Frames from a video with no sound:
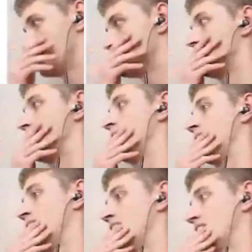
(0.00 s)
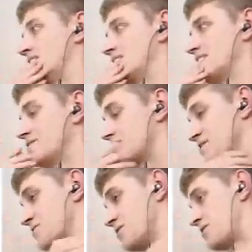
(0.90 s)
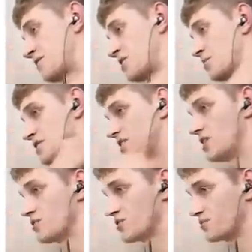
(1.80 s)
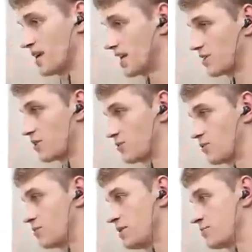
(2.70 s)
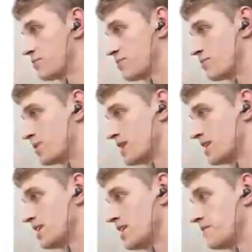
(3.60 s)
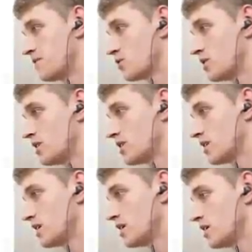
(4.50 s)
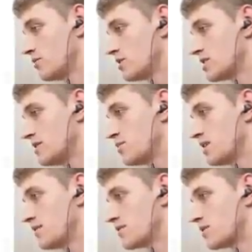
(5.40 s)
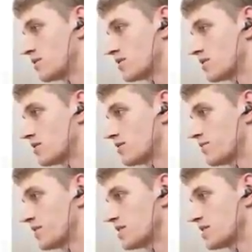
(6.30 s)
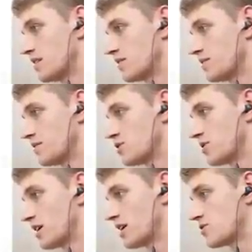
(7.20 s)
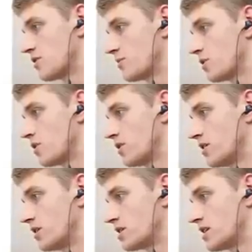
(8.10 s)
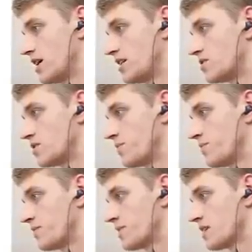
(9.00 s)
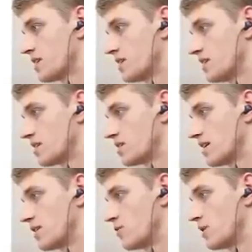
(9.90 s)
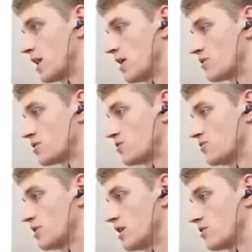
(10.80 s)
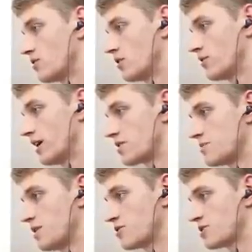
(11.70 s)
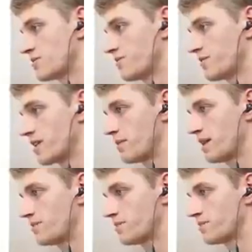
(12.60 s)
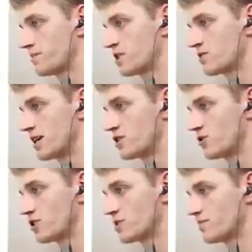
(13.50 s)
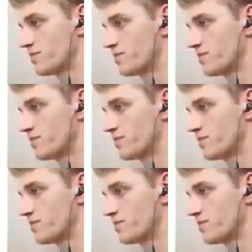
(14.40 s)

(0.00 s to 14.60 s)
Still 35 kilometers though, so making it all the way would be pretty difficult. Would seem pretty difficult. Because they have definitely tried catching up early on the stage. So they don't want to allow us to go all the way, I suppose. I mean, it's the right choice.